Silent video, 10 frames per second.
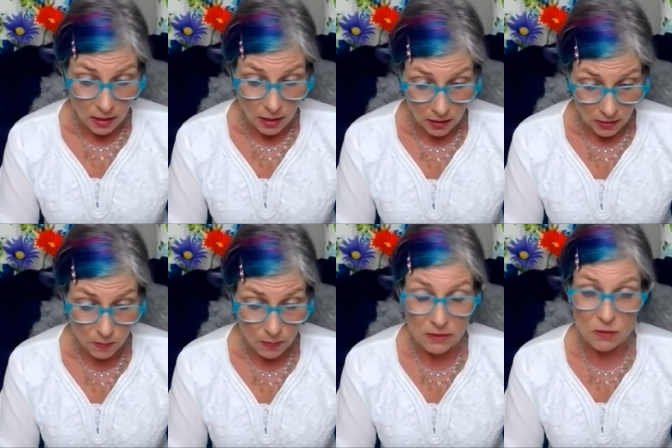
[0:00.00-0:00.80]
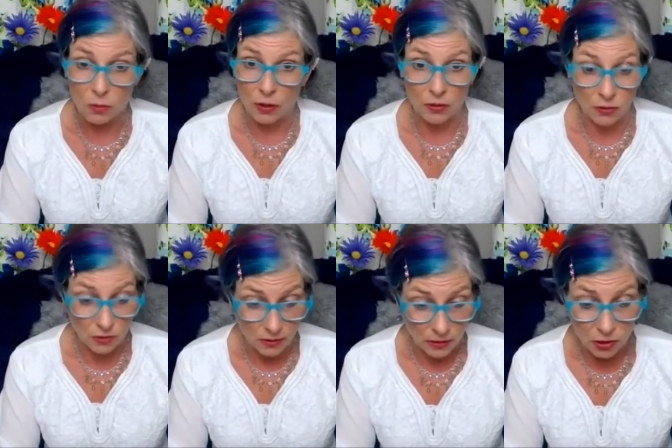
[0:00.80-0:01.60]
in a space where
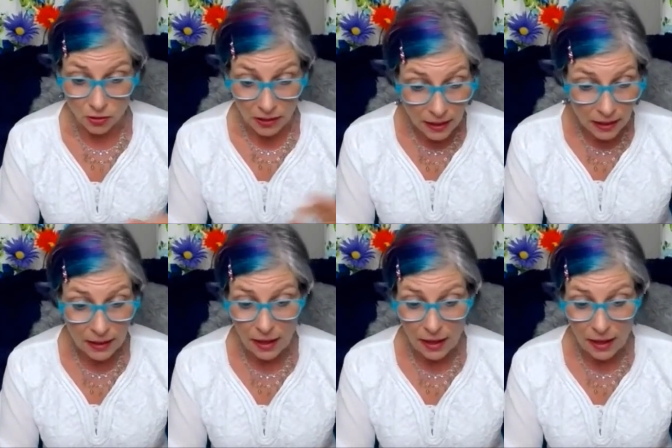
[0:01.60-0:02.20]
you're you're getting